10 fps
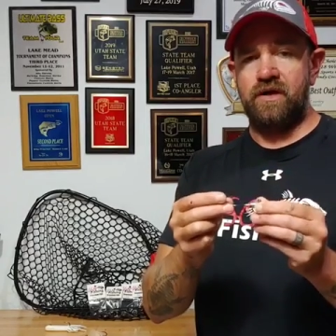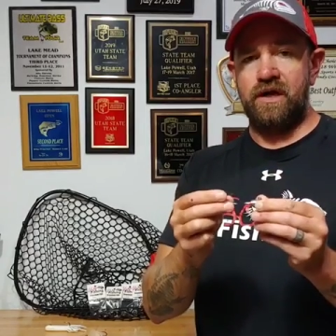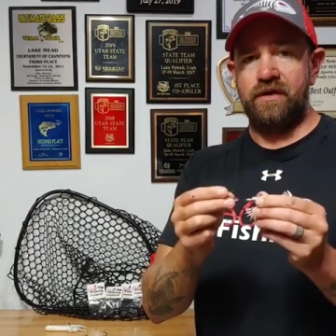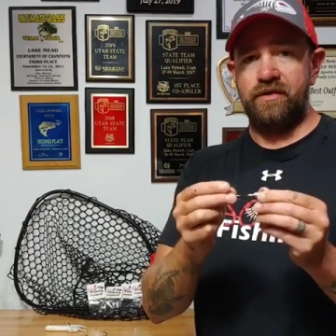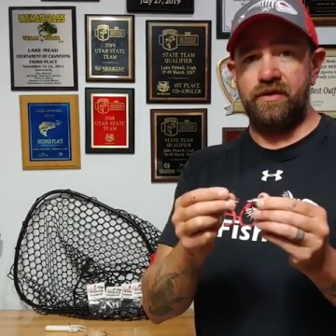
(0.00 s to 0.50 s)
A
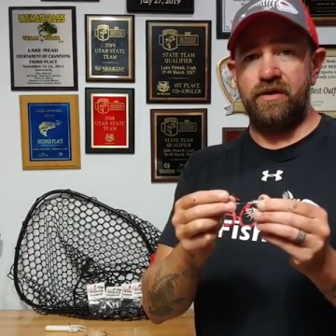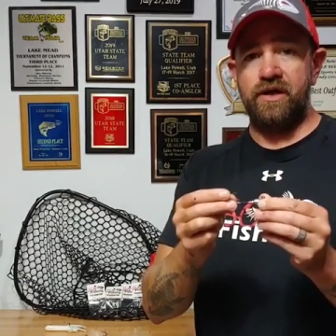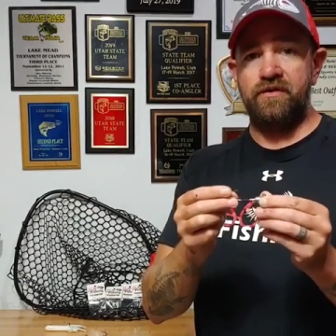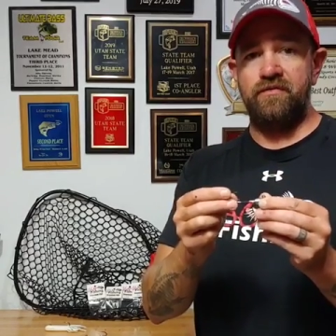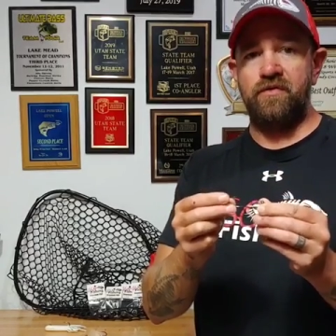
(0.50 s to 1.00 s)
lot of
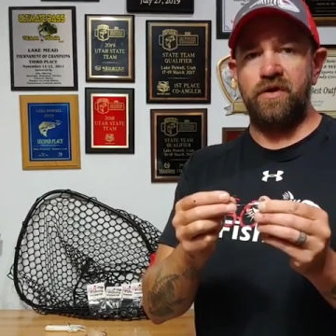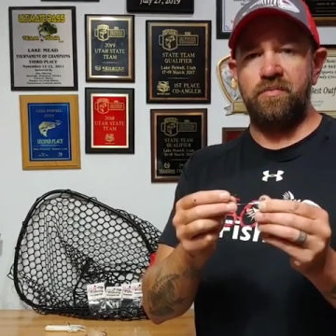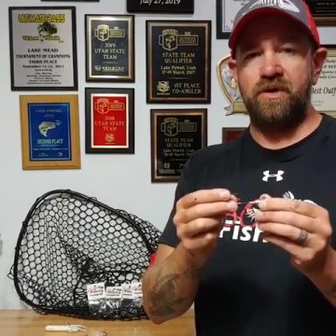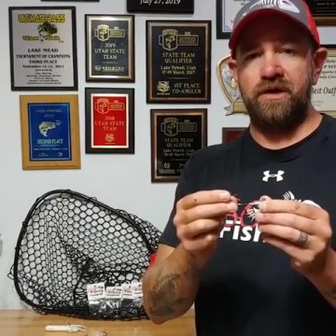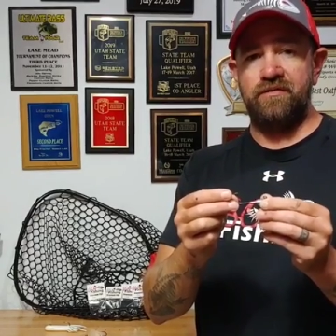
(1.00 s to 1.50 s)
30 and
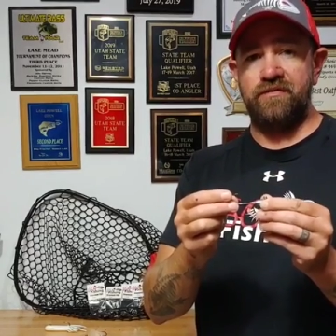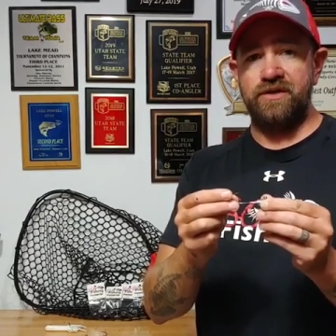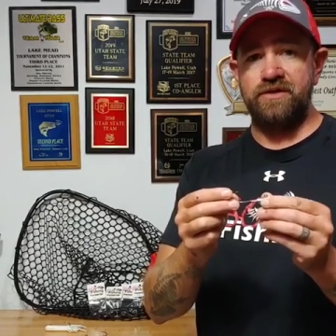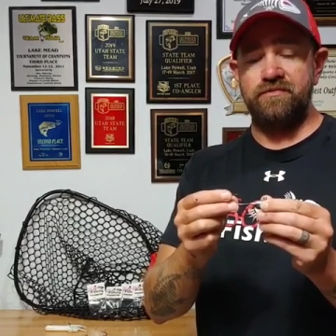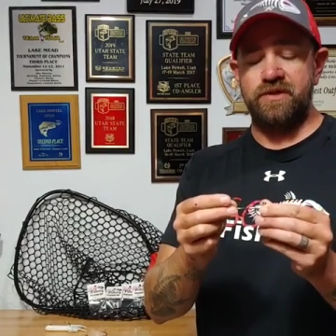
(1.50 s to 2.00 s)
40
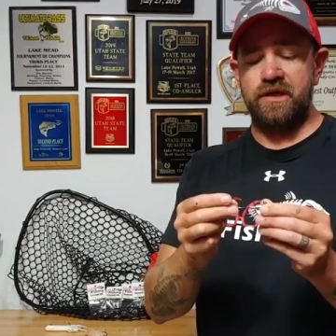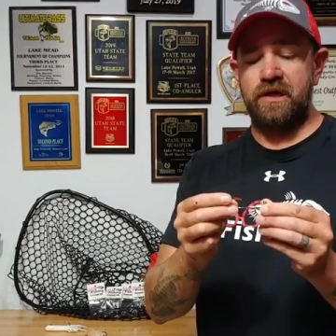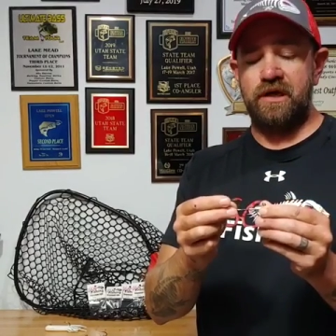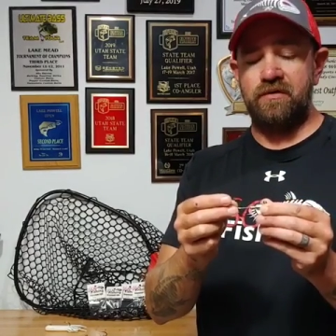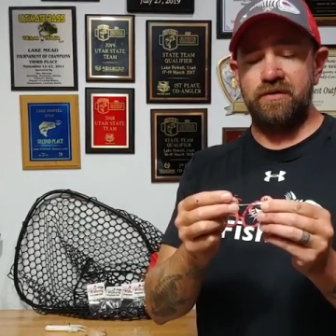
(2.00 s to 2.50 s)
pound fish have
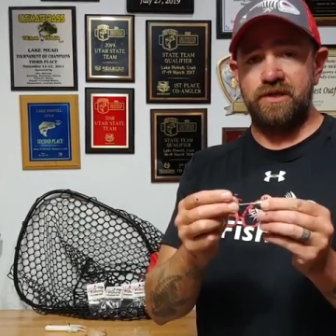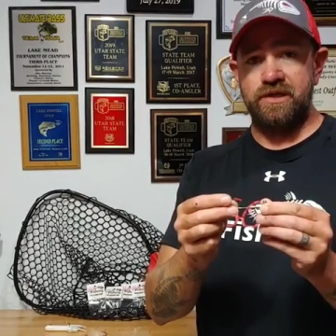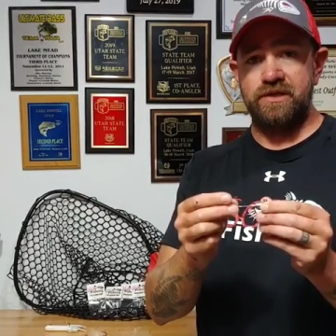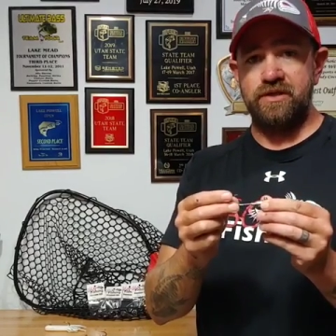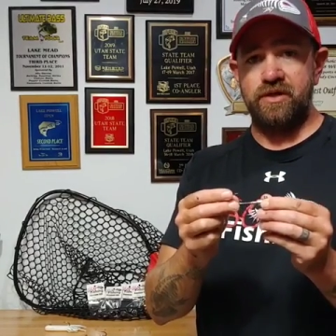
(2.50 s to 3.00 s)
been caught
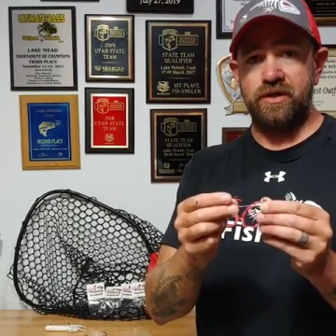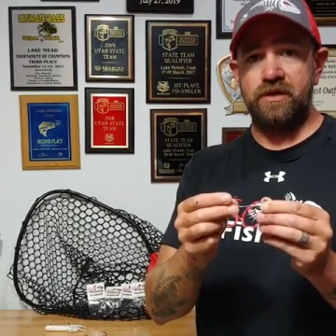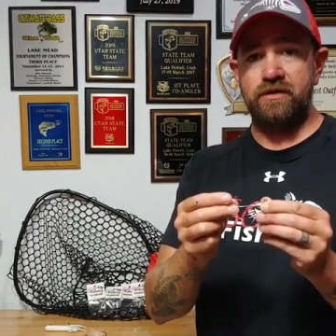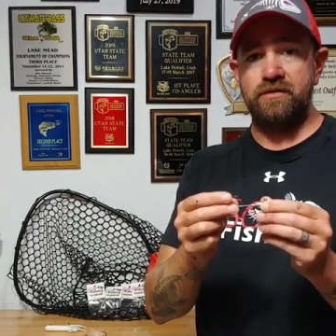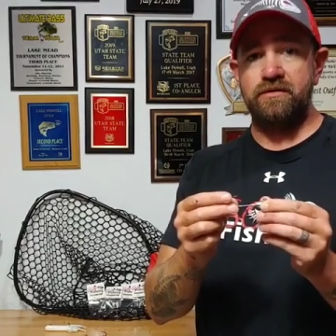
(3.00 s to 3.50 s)
with this
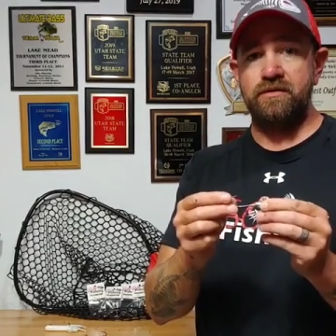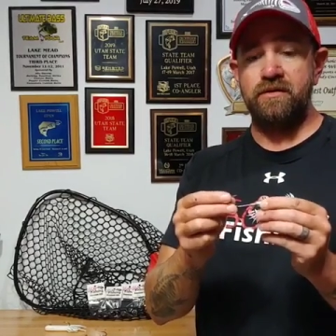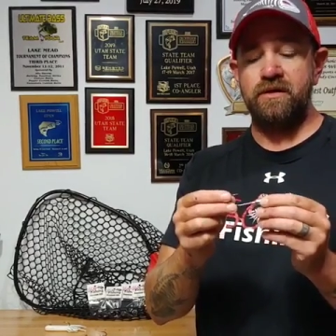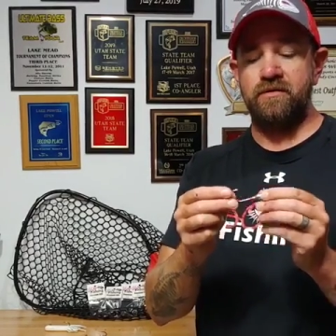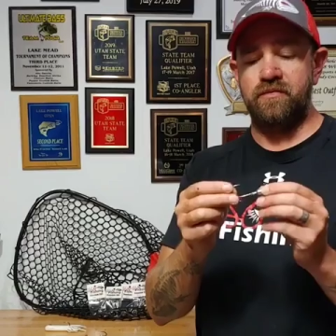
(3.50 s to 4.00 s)
hook,
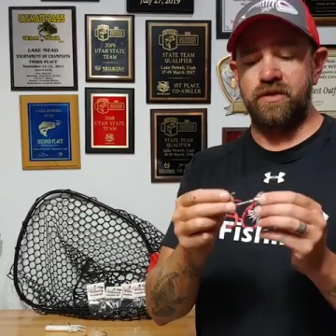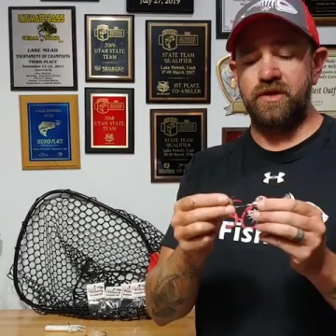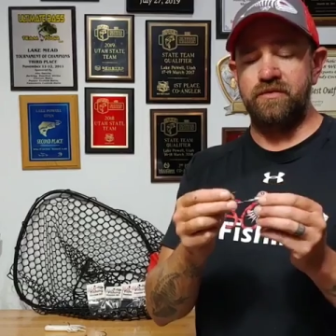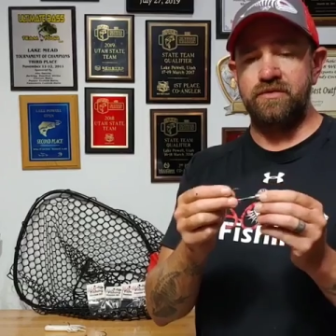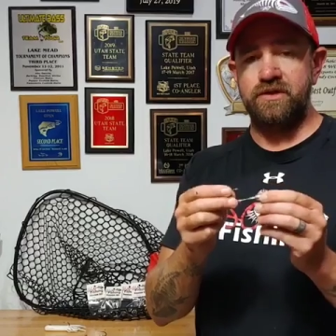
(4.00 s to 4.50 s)
and
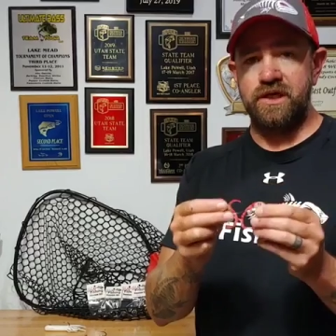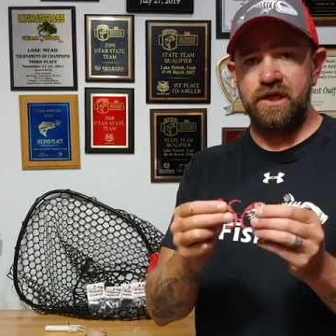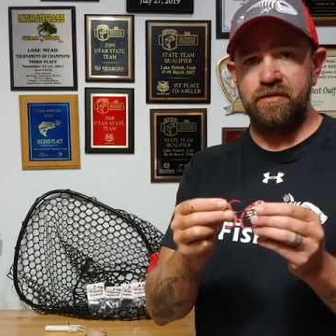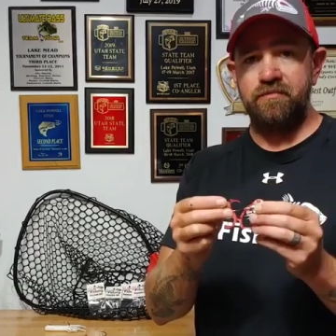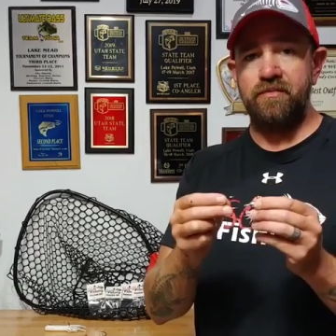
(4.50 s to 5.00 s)
when you
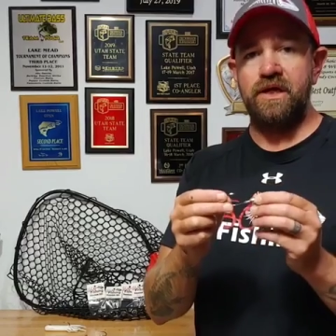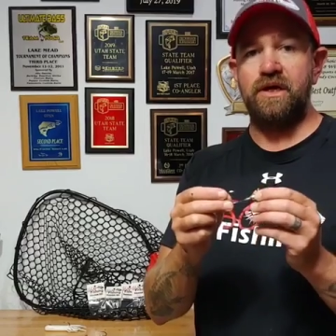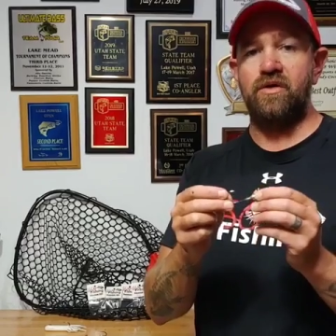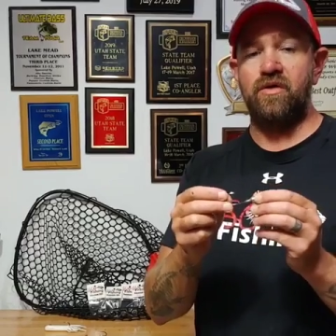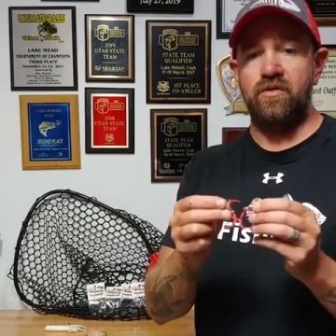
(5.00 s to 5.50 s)
stick them,
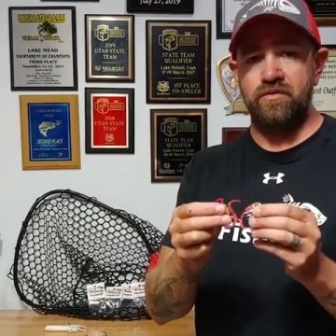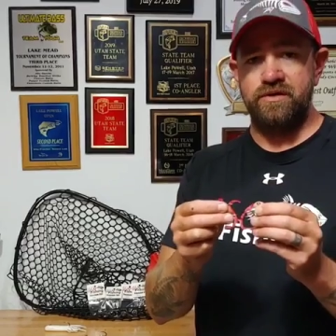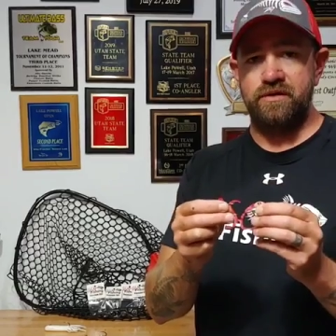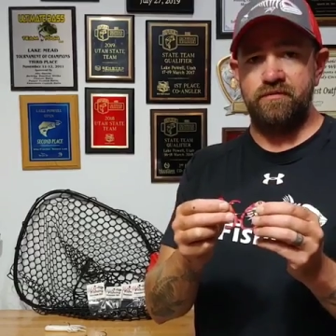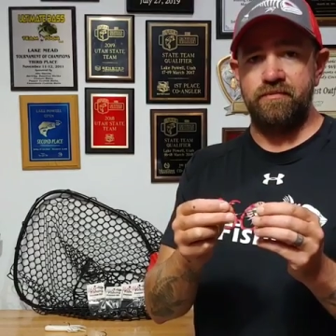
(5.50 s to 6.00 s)
it
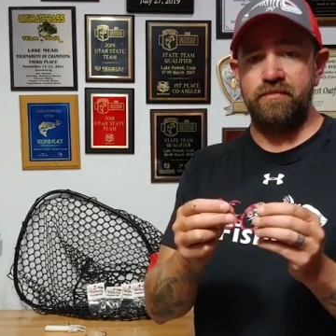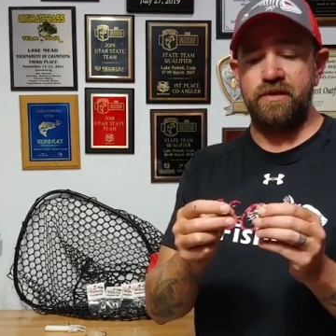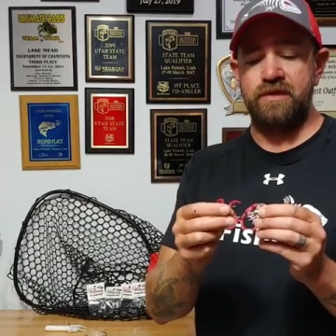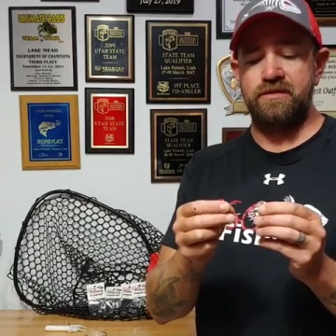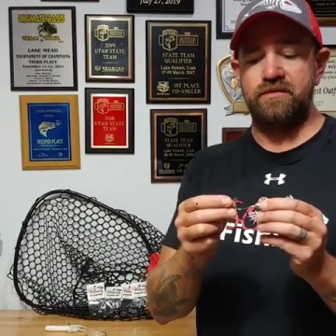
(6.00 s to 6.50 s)
holds them.
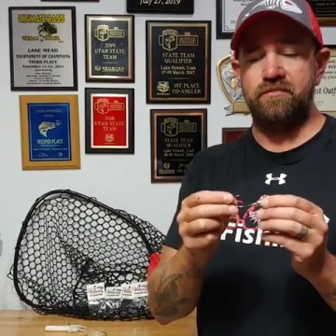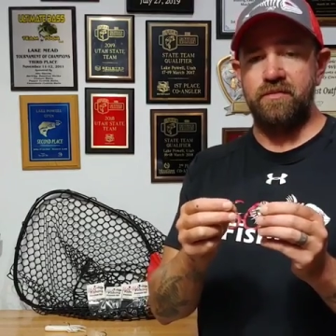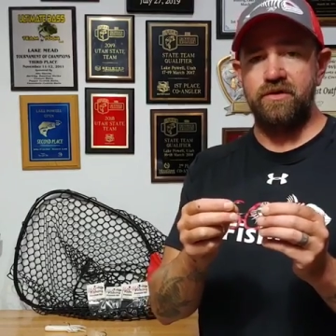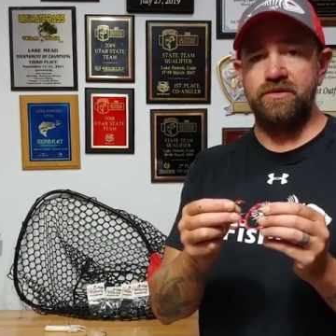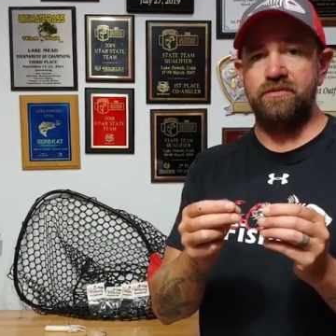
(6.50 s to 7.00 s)
That's
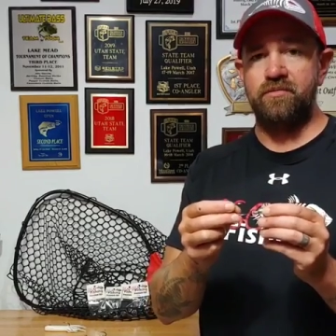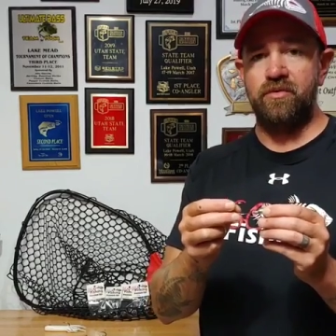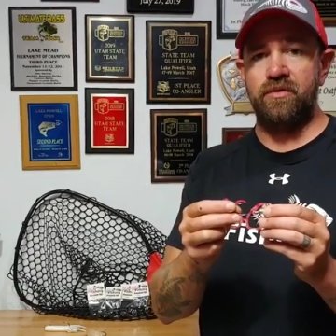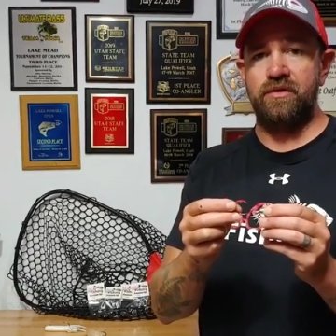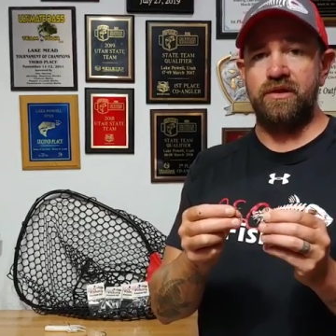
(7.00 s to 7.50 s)
the most
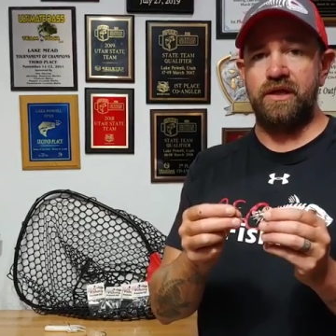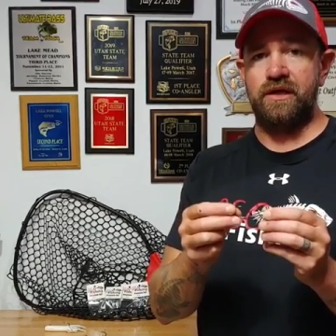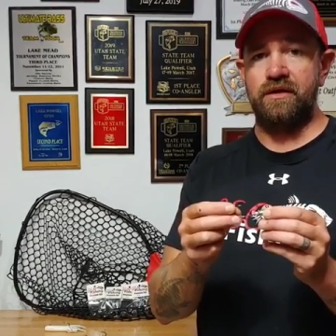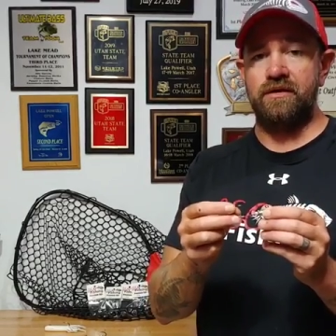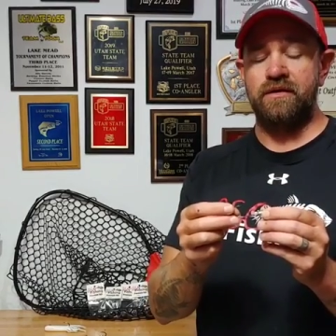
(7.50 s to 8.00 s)
important
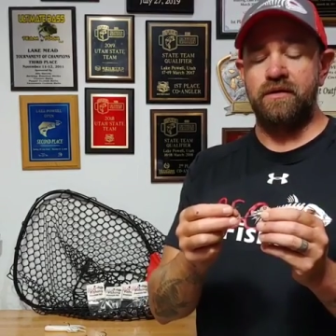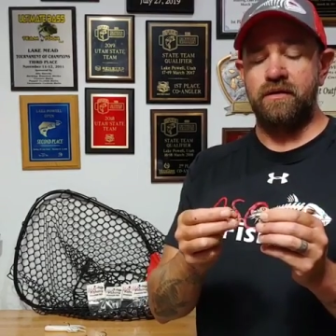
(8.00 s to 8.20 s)
thing.